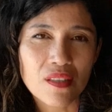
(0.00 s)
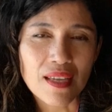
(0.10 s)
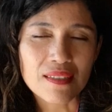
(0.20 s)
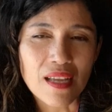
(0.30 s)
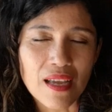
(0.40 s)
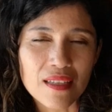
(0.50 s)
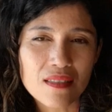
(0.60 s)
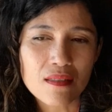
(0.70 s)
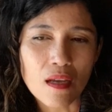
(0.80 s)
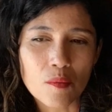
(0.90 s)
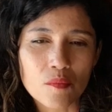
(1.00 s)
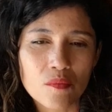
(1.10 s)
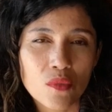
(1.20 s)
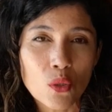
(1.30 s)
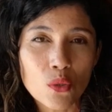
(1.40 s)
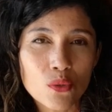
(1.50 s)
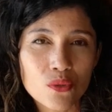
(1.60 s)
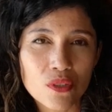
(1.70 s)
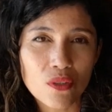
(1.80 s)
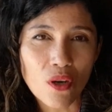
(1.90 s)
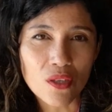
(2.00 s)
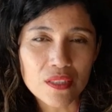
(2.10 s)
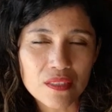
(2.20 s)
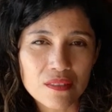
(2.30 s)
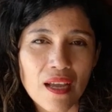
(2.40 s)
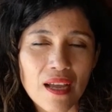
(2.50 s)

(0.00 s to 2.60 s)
that had some gluten on it,